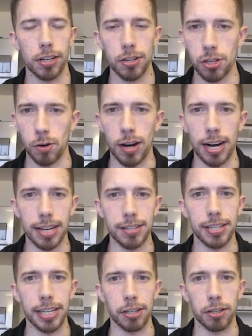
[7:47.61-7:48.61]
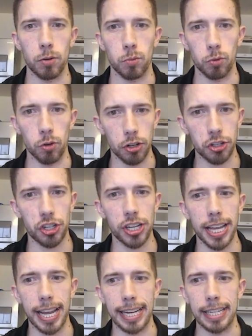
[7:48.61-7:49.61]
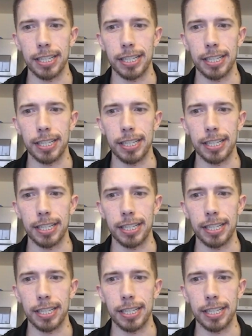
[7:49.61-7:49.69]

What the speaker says: So Hans here, rook g8,